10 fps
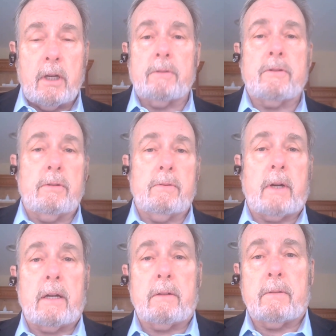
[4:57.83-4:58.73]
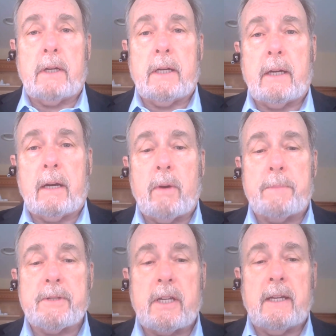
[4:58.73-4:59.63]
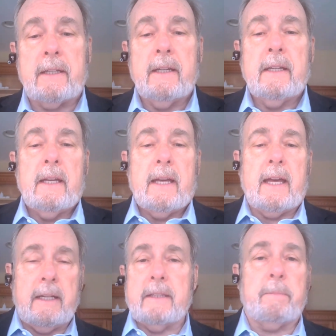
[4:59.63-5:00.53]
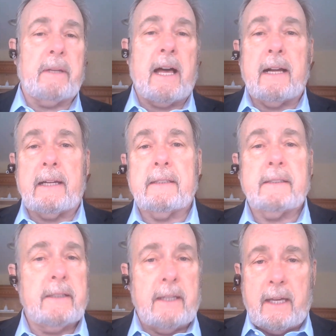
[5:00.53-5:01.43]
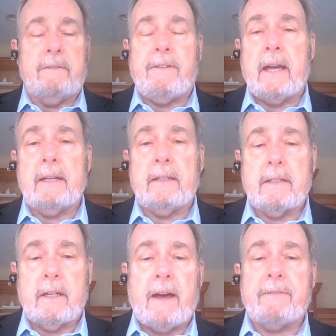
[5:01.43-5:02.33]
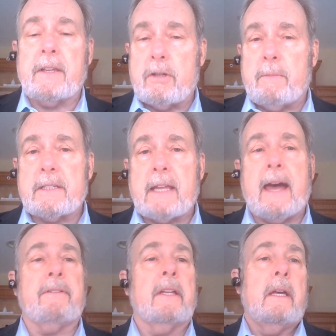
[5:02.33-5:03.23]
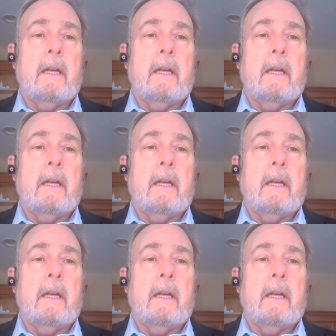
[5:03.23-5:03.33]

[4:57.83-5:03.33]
go to our website and hit the blog and find 5 things you must have,